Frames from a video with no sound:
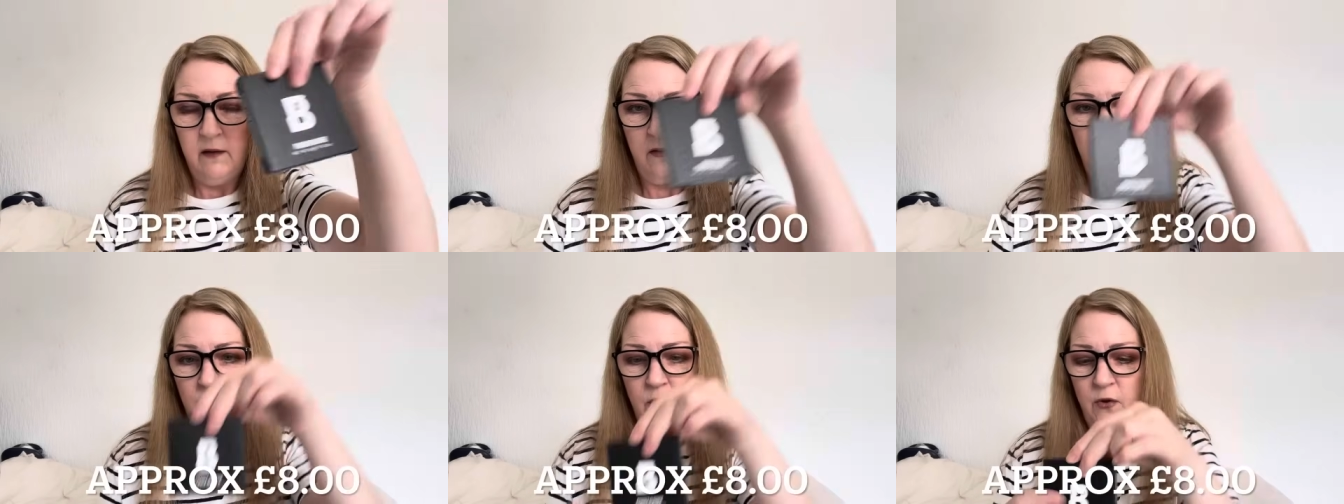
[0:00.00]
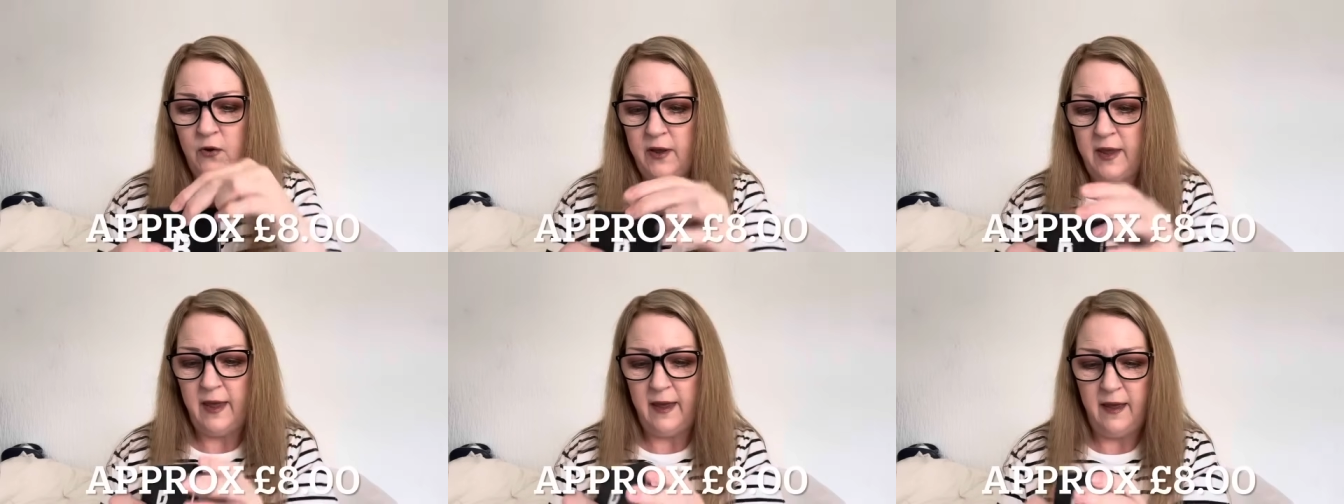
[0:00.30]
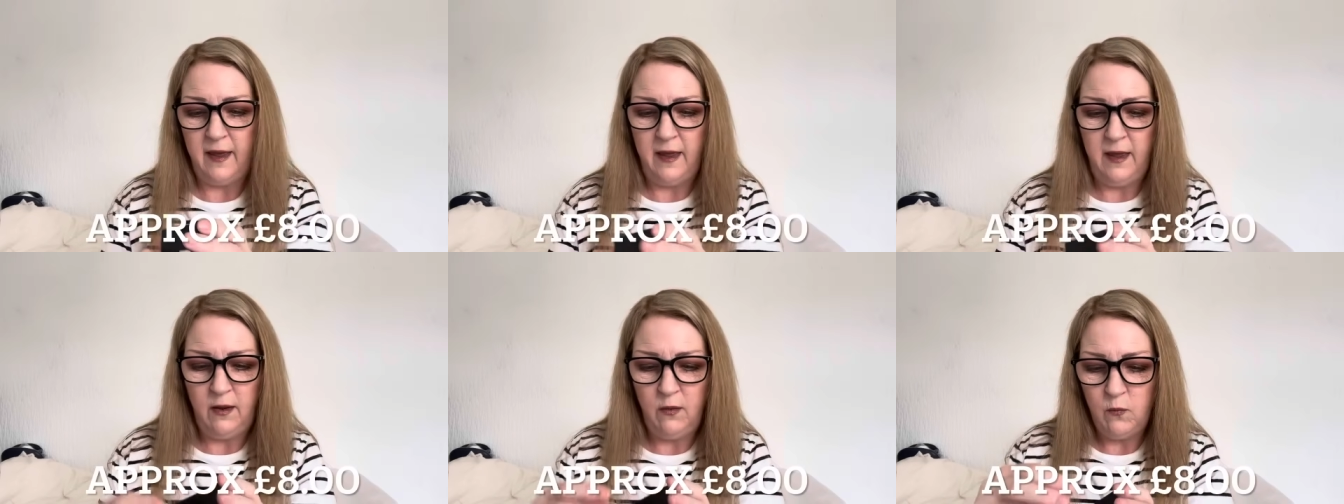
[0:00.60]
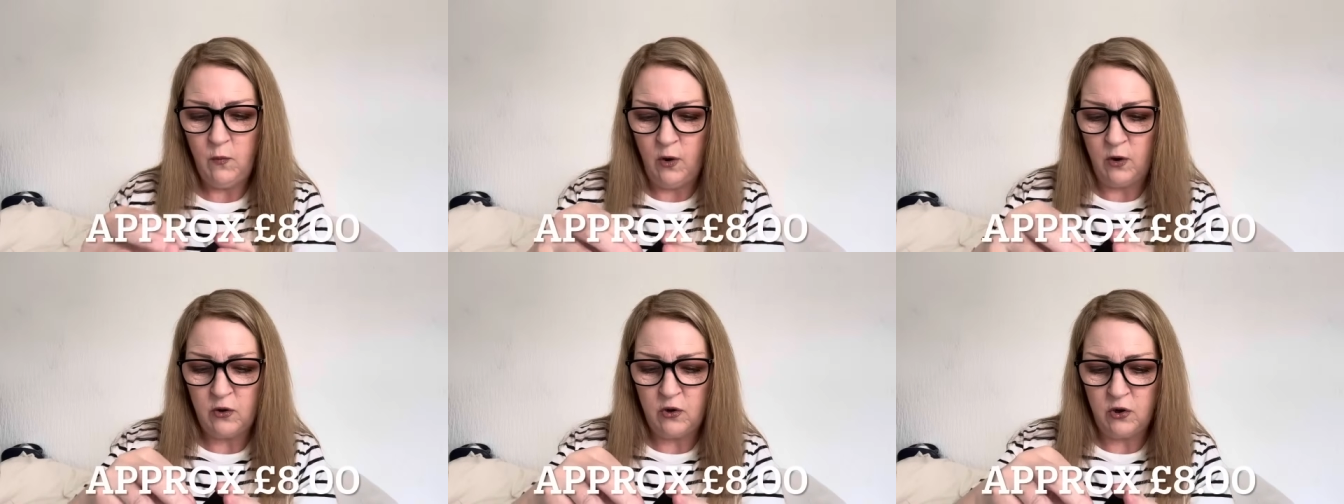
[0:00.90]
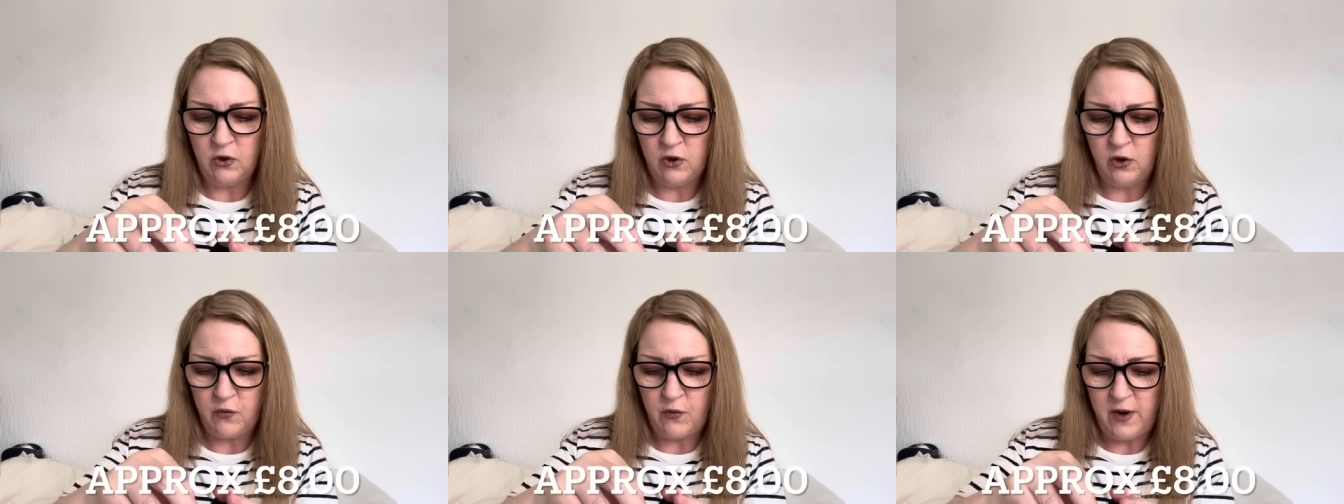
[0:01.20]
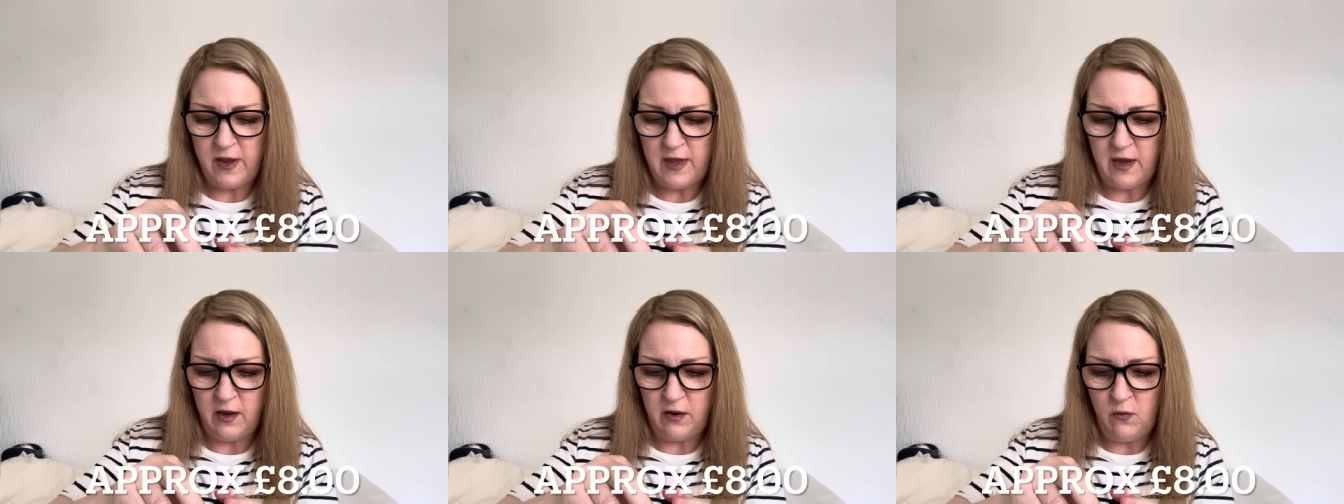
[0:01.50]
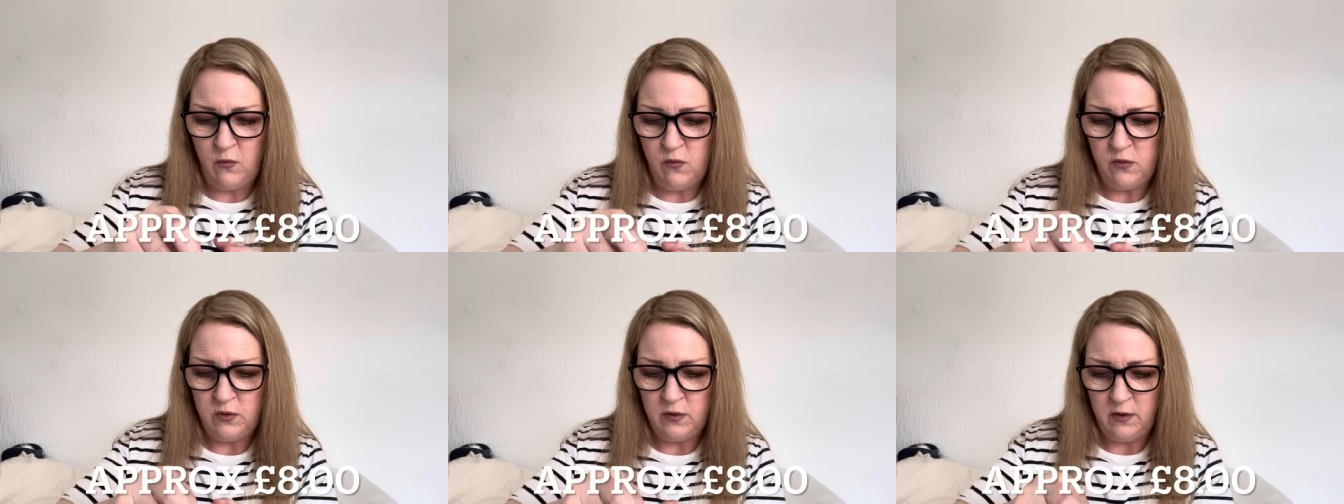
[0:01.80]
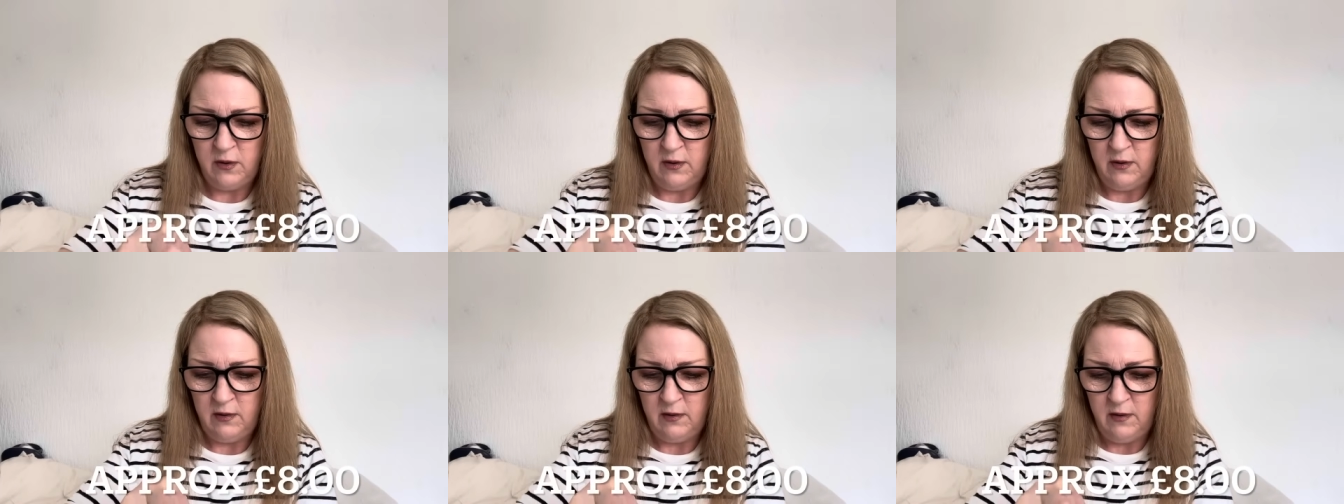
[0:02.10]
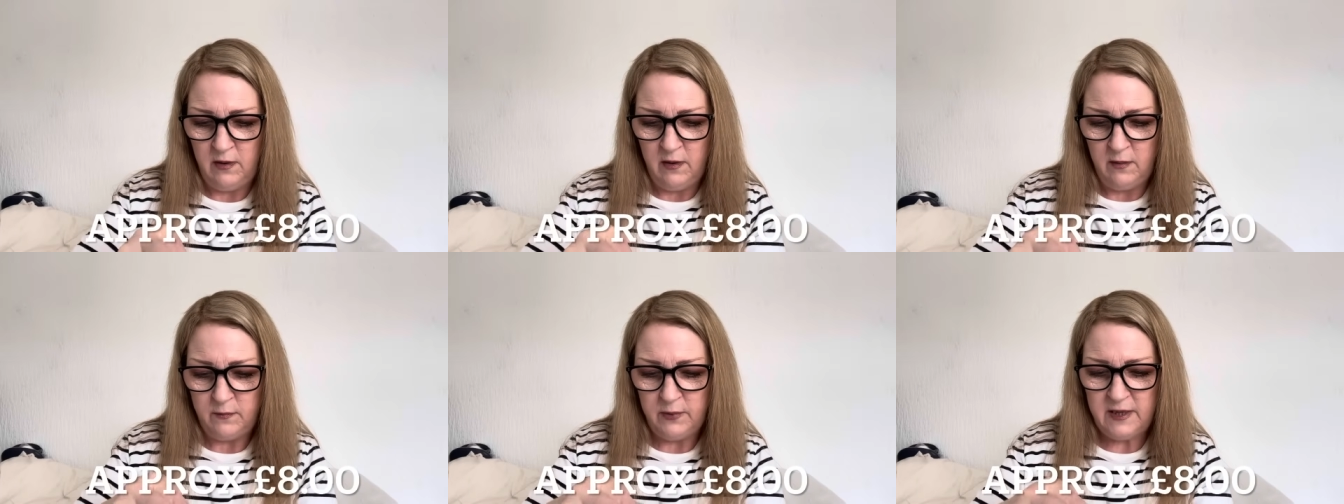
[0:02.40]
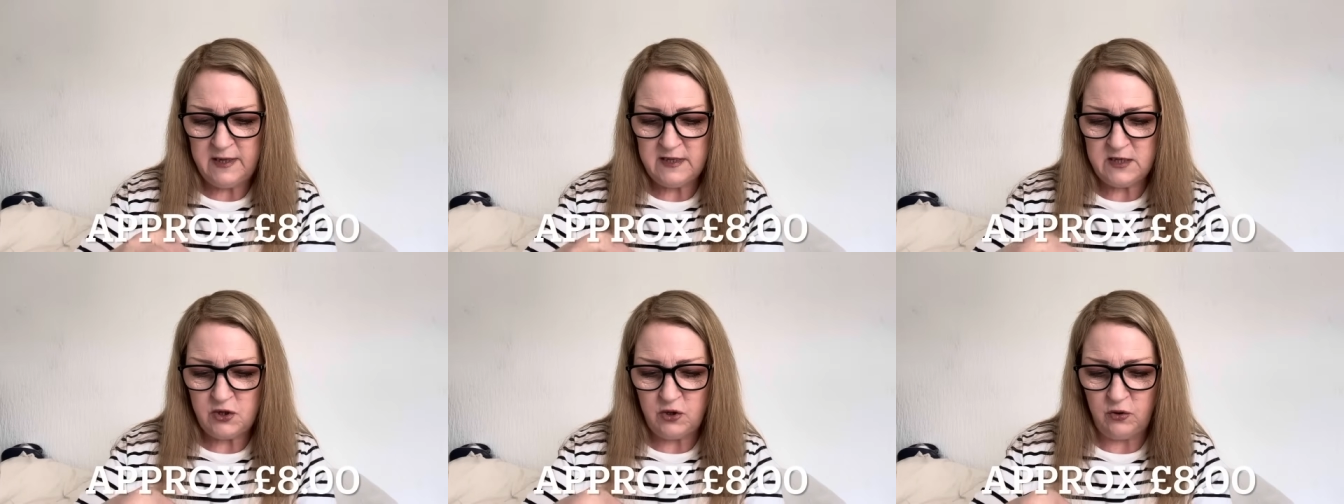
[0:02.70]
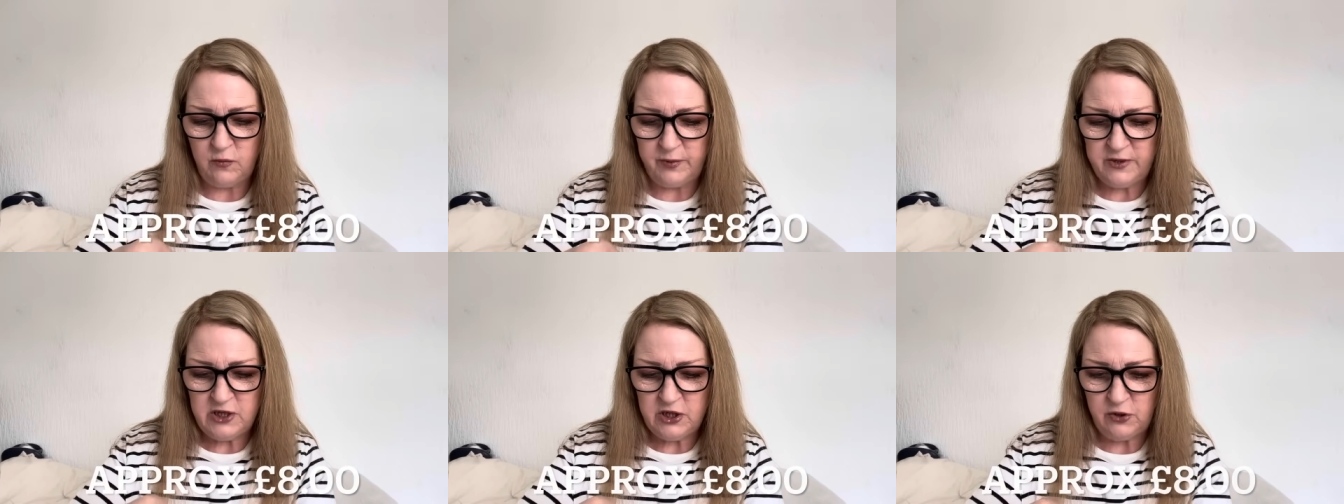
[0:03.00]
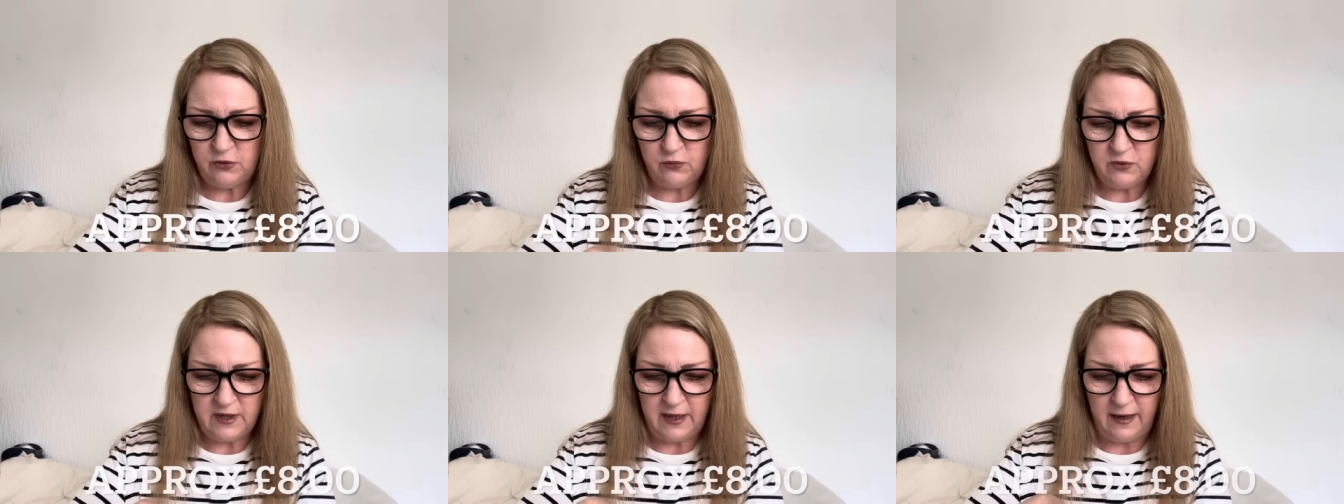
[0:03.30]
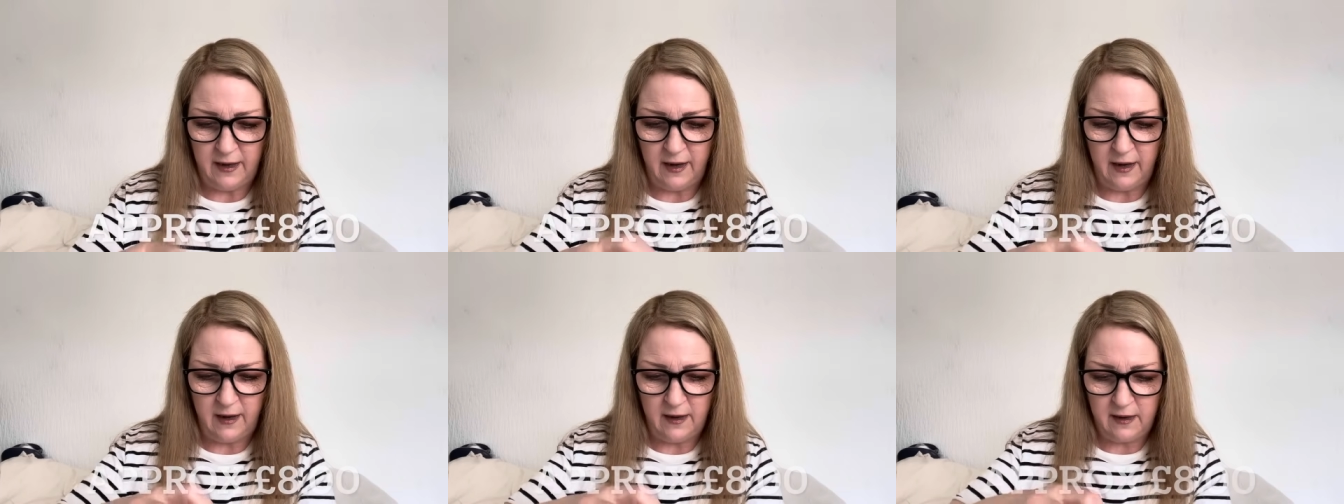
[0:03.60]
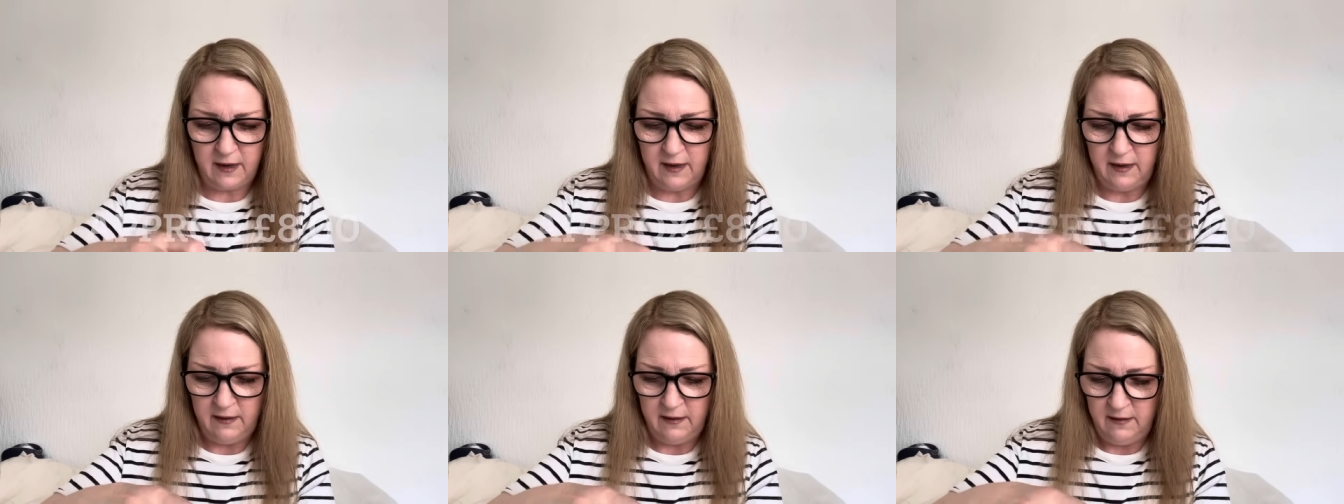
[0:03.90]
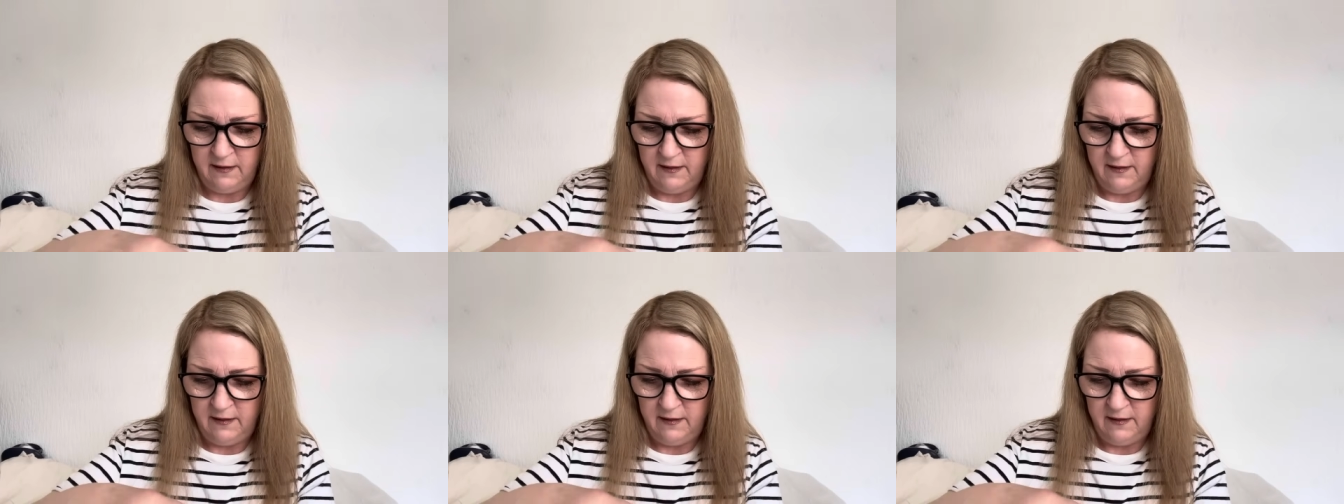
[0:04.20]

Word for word: Okay, what colour are you? Please don't be too dark.